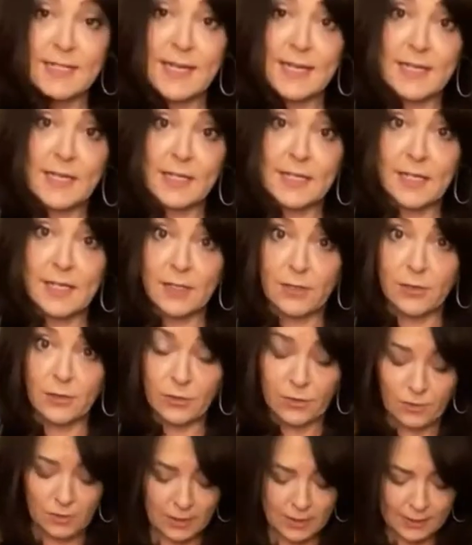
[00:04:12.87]
take
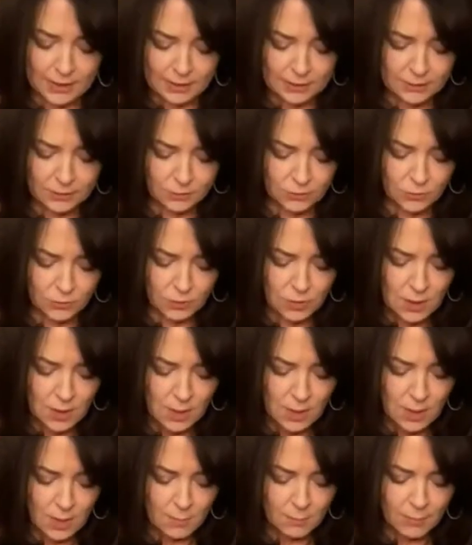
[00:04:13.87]
either like a little
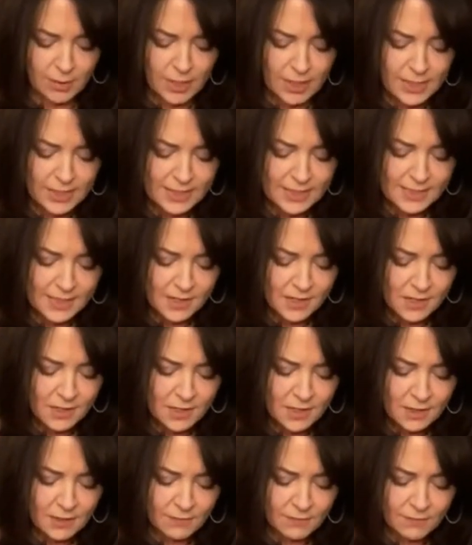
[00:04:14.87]
putty
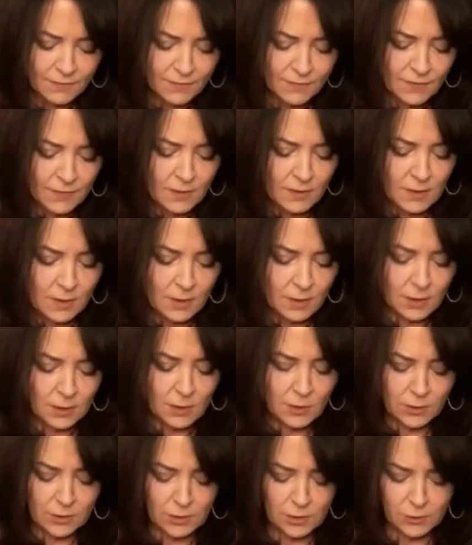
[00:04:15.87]
knife,
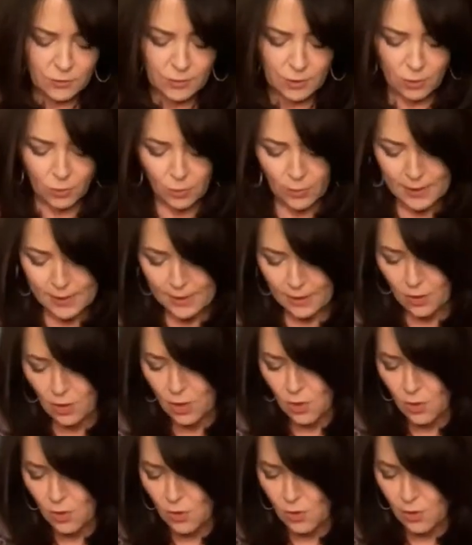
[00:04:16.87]
you can use a credit
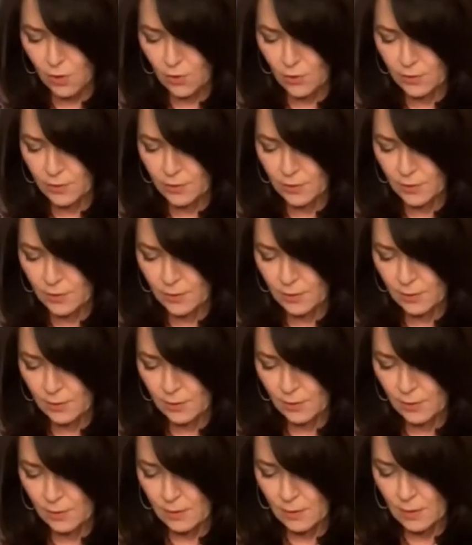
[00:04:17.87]
card,
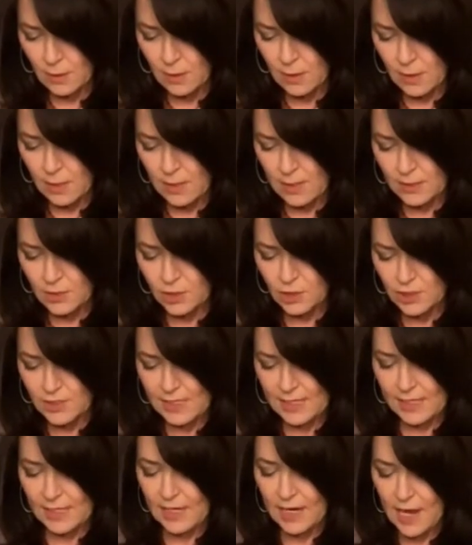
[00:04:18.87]
and
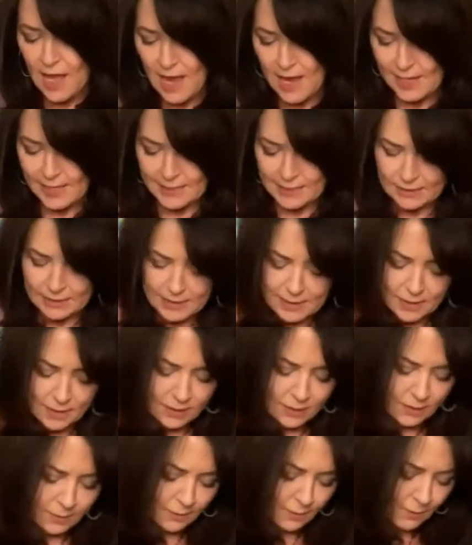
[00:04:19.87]
just lightly
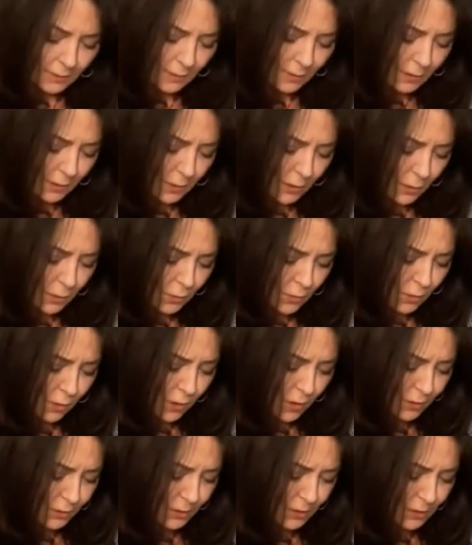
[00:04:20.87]
go
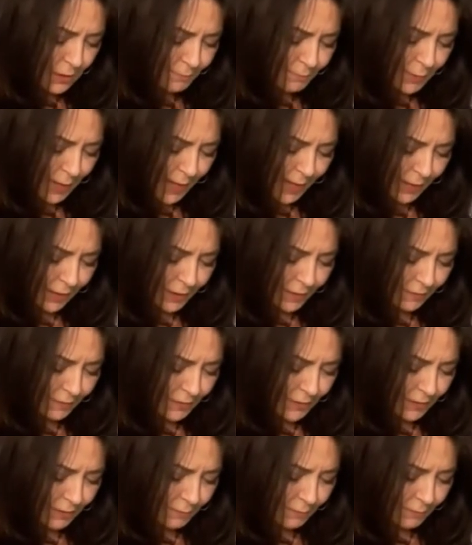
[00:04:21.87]
across the back of
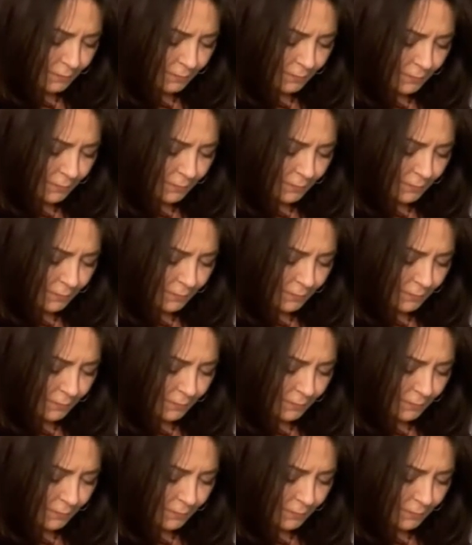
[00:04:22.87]
it